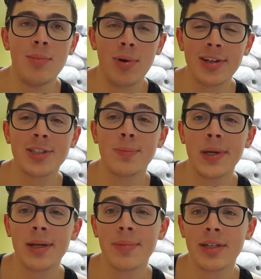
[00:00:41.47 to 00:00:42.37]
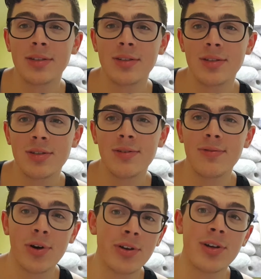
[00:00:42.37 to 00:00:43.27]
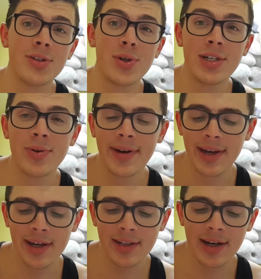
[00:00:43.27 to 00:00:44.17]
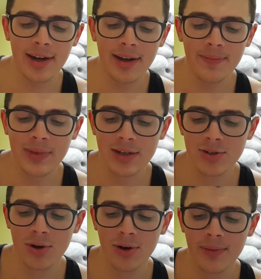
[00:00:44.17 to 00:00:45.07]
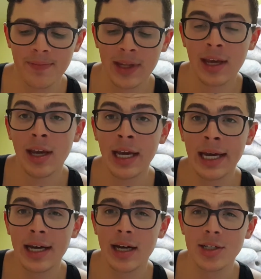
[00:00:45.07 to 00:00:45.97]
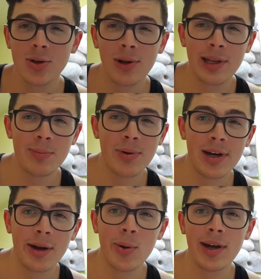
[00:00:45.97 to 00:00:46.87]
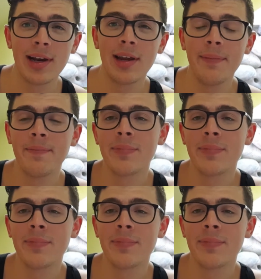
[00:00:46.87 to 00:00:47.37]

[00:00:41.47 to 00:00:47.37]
plus a payment for the 328i, so I sold it pretty quickly.